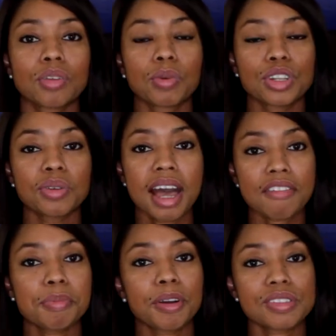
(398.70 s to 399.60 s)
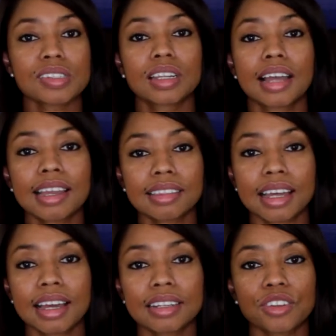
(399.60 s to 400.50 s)
when you have a person like
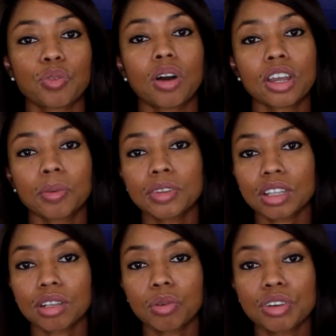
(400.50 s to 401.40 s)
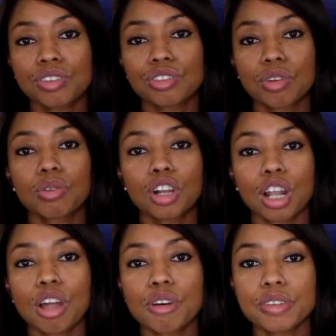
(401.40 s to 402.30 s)
that, that's walking with the Lord so
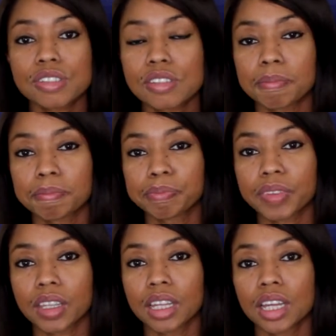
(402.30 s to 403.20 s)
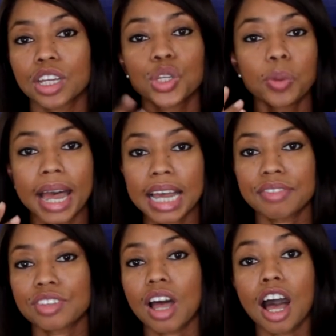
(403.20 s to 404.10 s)
close, you
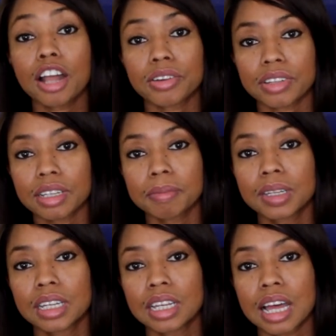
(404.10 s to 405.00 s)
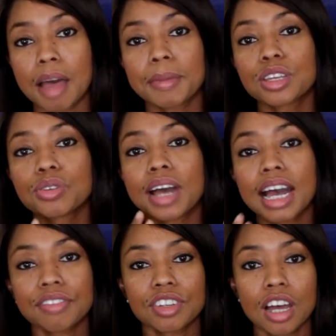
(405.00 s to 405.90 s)
have to honor them. I mean, you
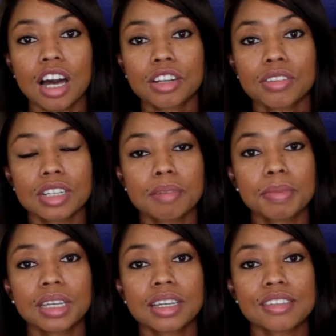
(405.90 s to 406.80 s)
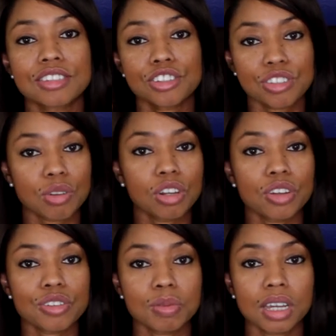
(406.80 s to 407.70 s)
have to honor them because they're so
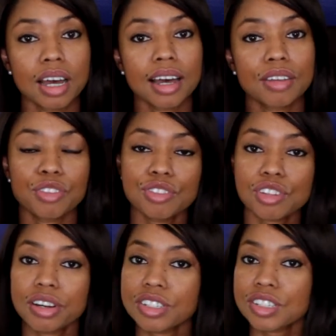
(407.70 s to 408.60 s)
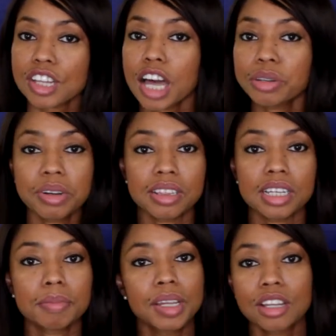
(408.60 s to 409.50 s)
close with God. If you start dishonoring
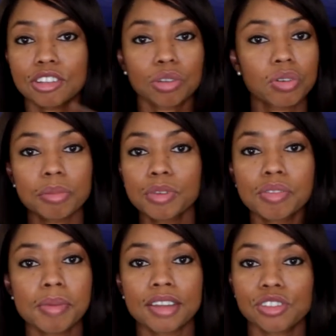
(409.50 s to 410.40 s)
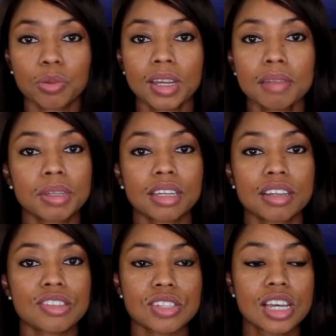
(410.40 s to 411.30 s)
them, the Lord will move them out your way
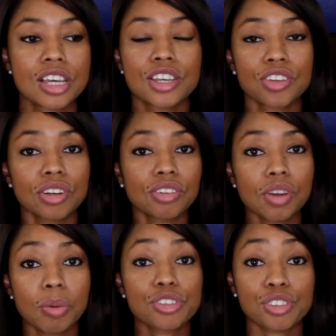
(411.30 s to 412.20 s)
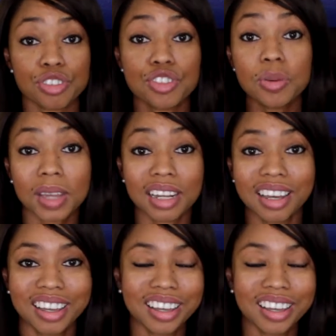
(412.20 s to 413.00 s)
because you don't know what you're doing.